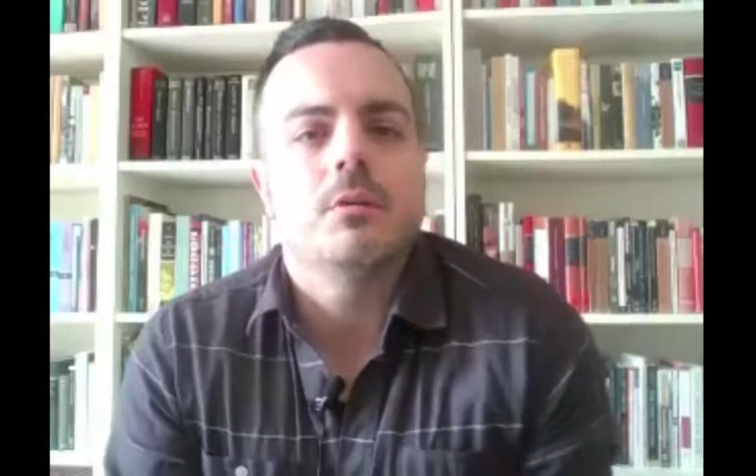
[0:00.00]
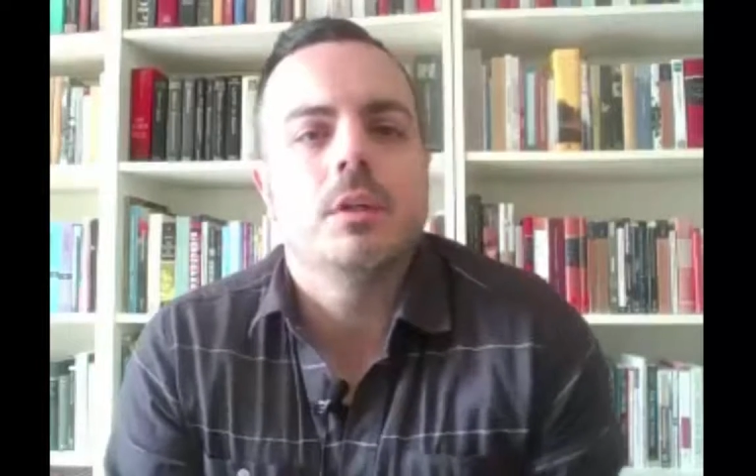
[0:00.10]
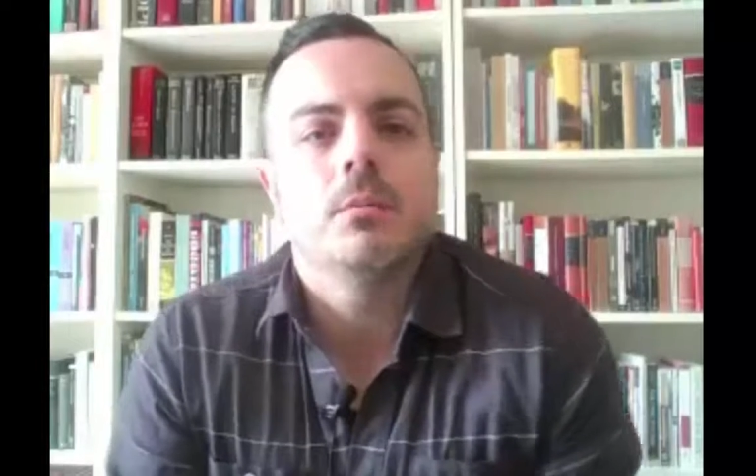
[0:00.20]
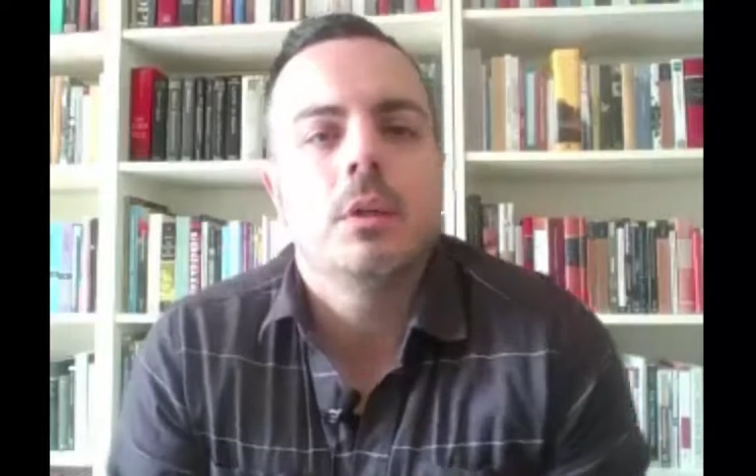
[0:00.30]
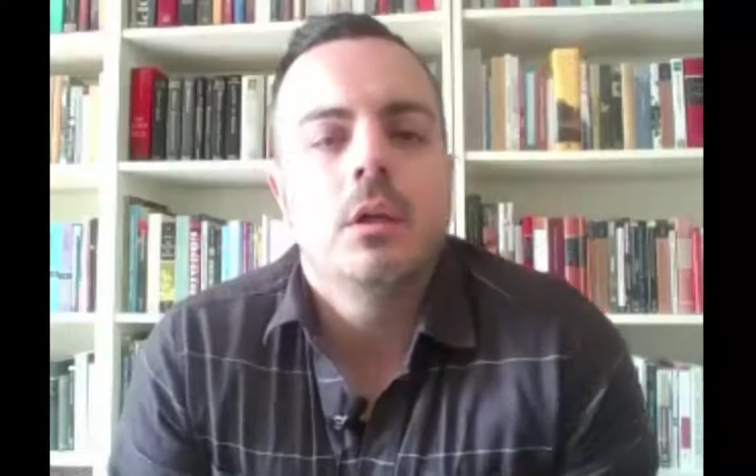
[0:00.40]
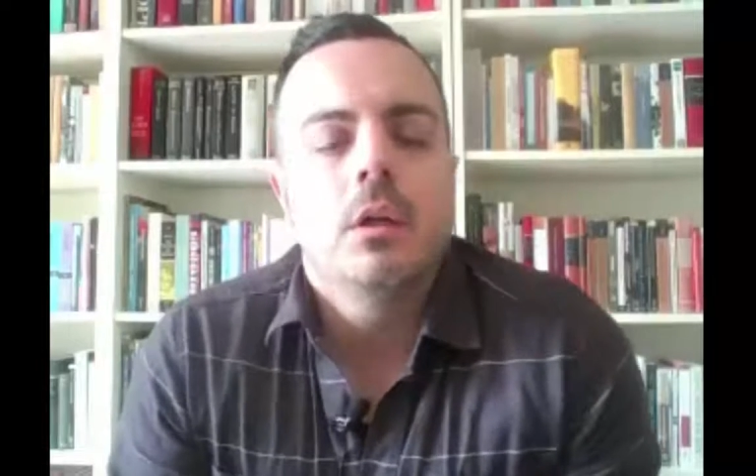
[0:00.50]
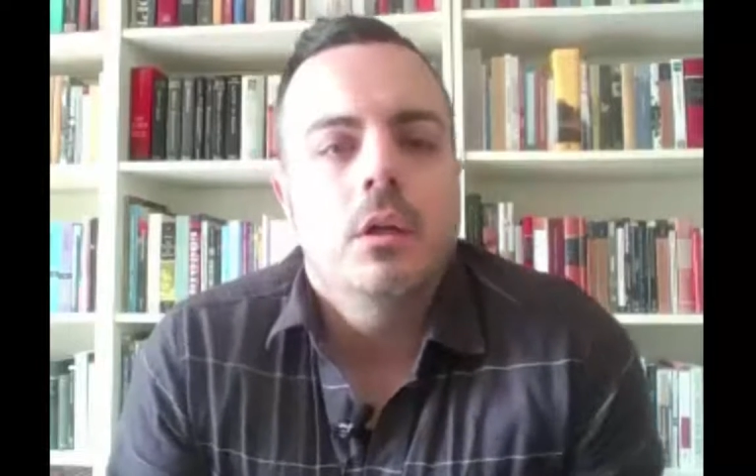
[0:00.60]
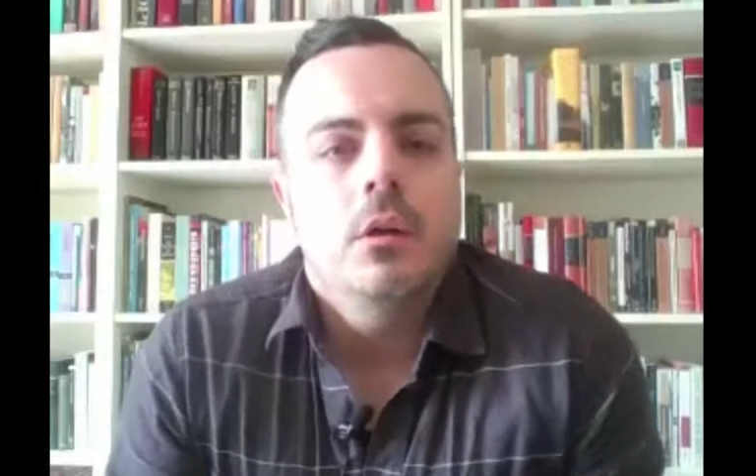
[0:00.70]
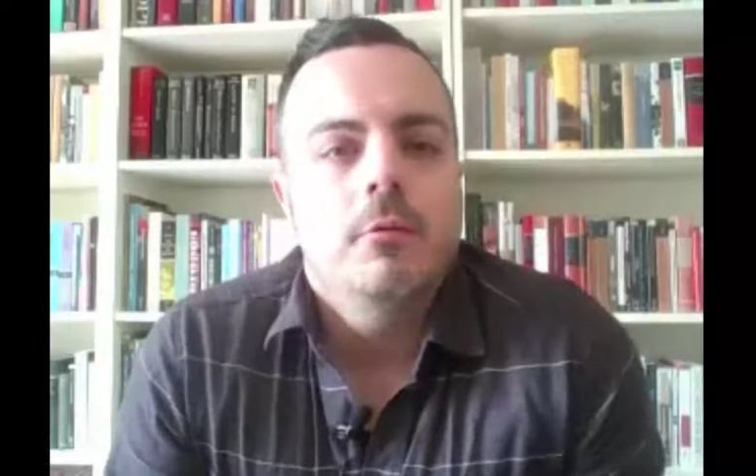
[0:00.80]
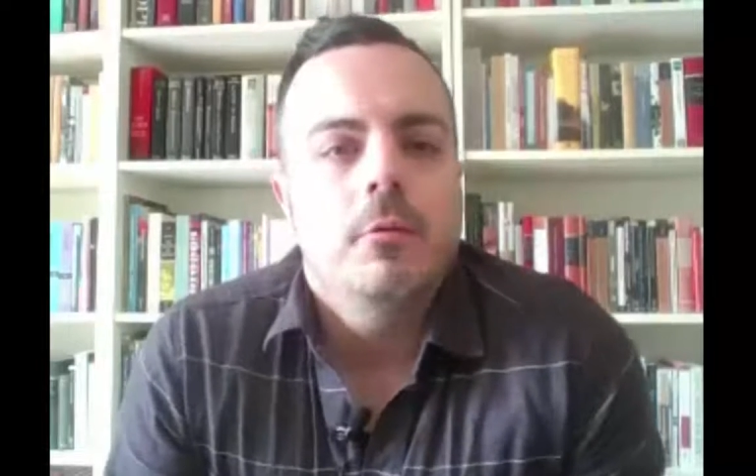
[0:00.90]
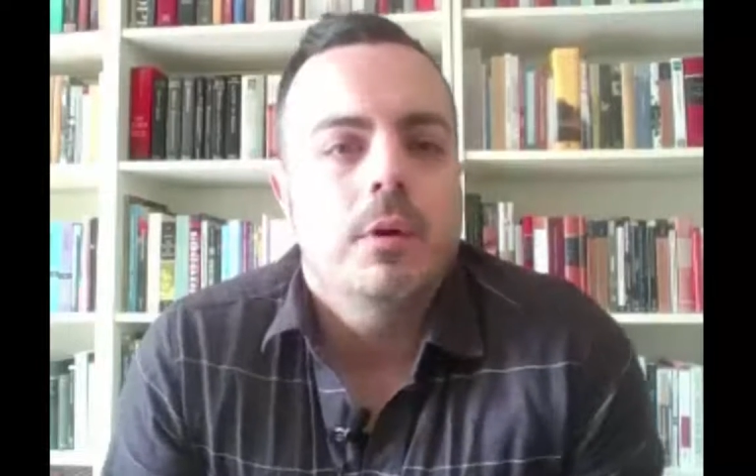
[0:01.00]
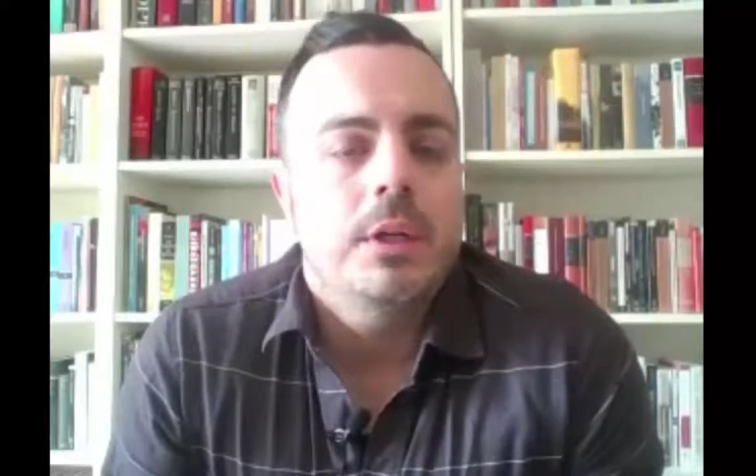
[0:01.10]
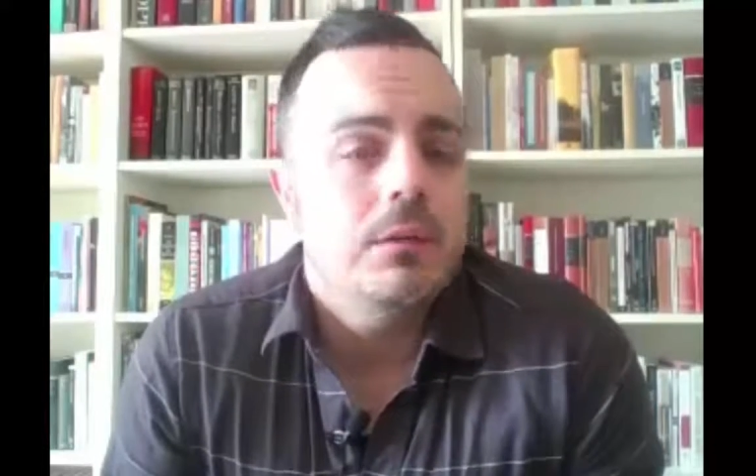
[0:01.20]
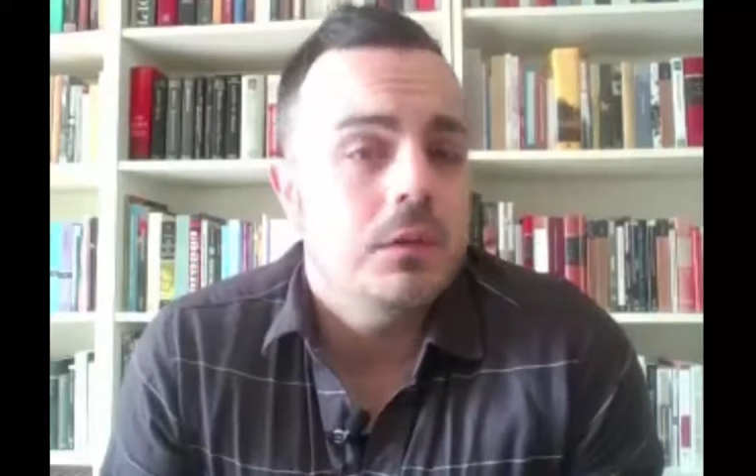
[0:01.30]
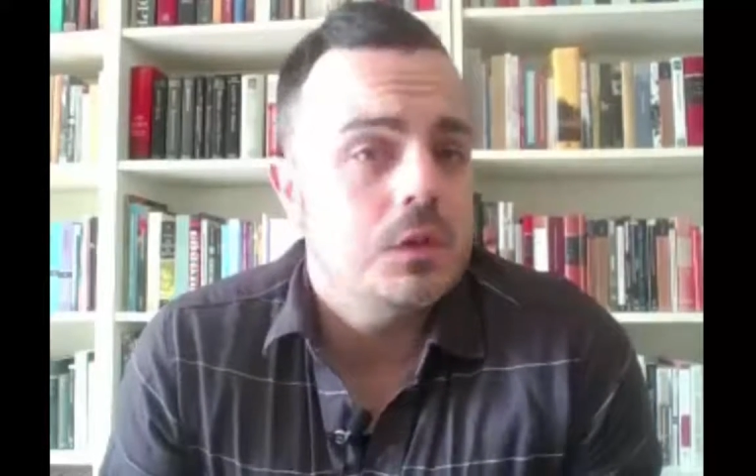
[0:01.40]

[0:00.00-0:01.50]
of it for a given